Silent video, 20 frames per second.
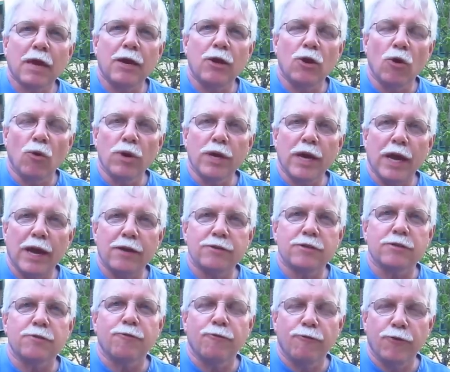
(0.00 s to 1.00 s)
it only
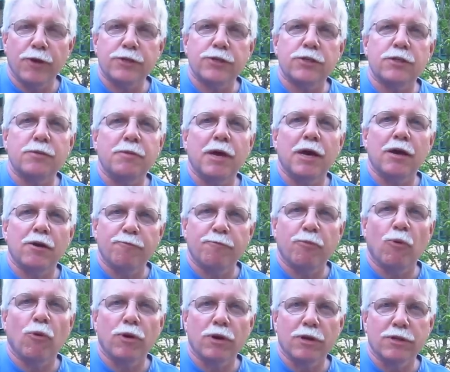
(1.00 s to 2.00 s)
has a fixed amount of
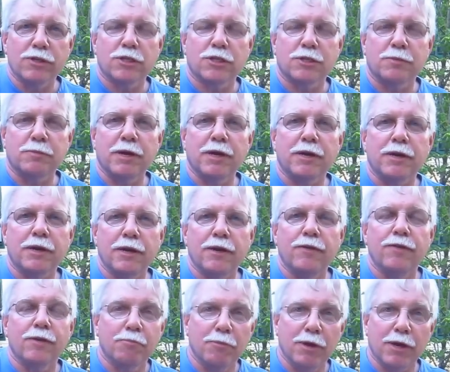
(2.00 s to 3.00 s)
Portland cement
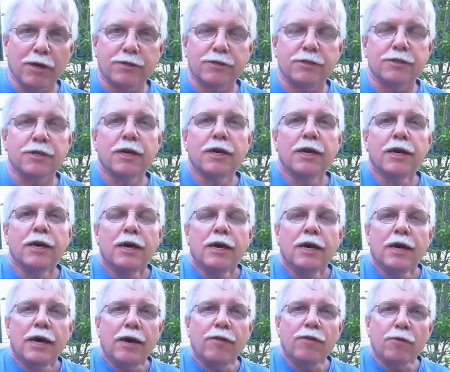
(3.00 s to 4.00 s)
in the mix.
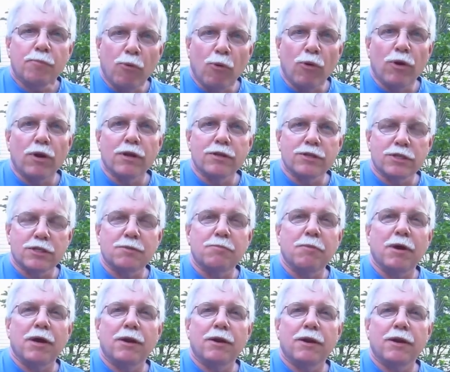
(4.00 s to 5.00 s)
And the Portland
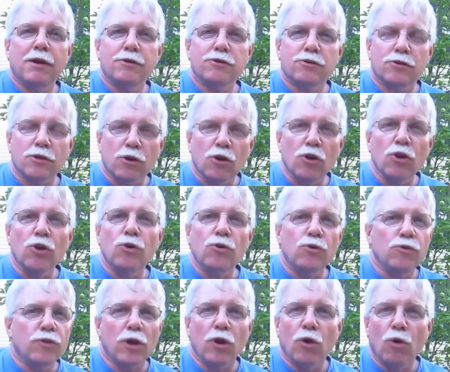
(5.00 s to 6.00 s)
cement is the
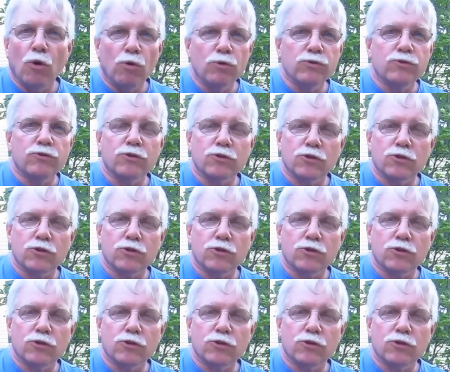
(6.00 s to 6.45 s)
glue that holds the